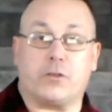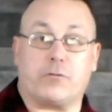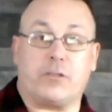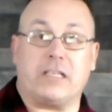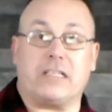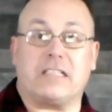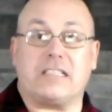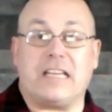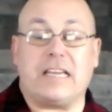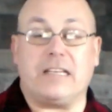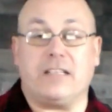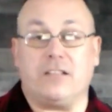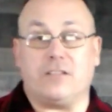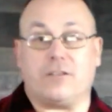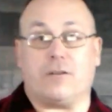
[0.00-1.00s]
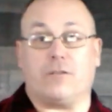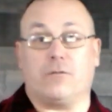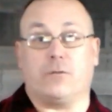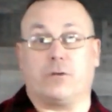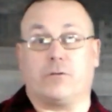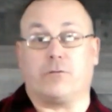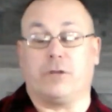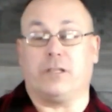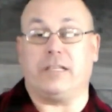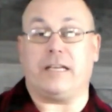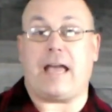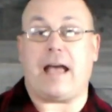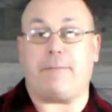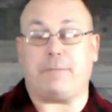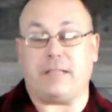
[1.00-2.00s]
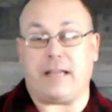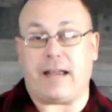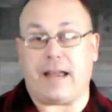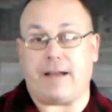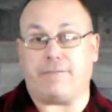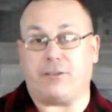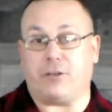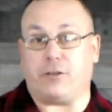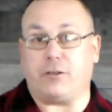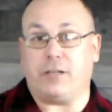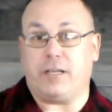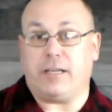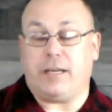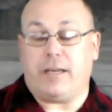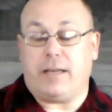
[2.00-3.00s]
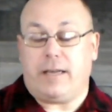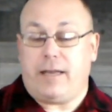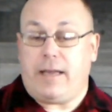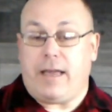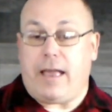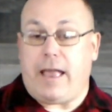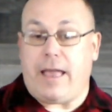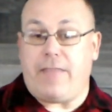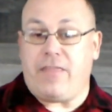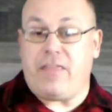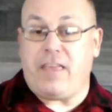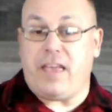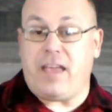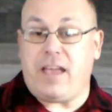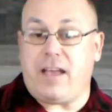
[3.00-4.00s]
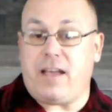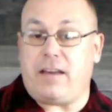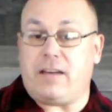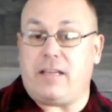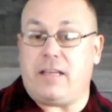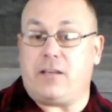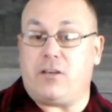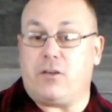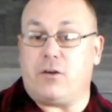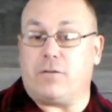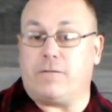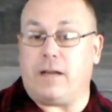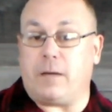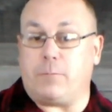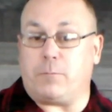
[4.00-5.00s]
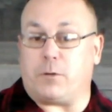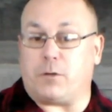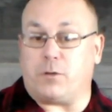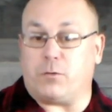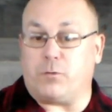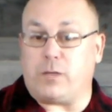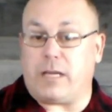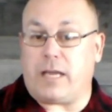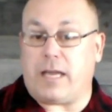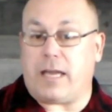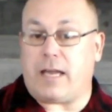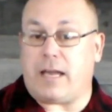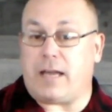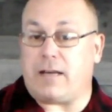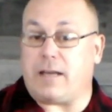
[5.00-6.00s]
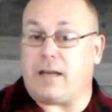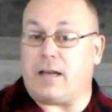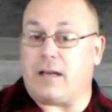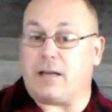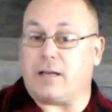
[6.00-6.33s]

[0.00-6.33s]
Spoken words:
was reinstated, so we're really happy to have her. And then in November, we had